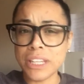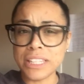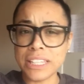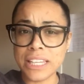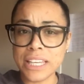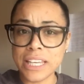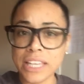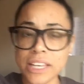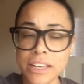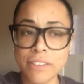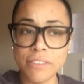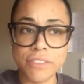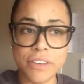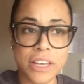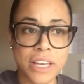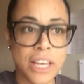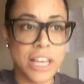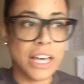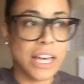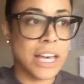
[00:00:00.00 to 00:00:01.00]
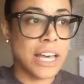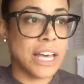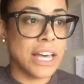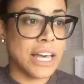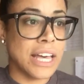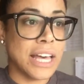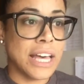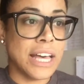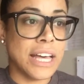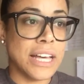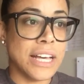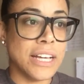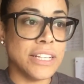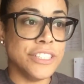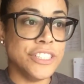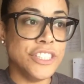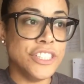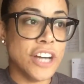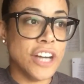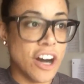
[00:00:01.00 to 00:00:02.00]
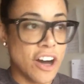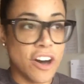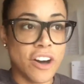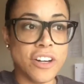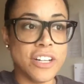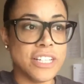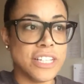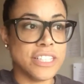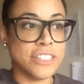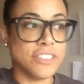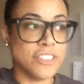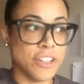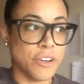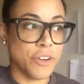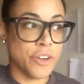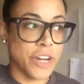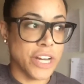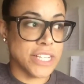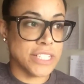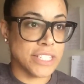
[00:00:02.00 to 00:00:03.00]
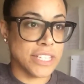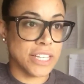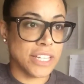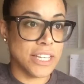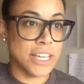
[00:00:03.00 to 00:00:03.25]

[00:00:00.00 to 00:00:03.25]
live. Y'all, it's so crazy.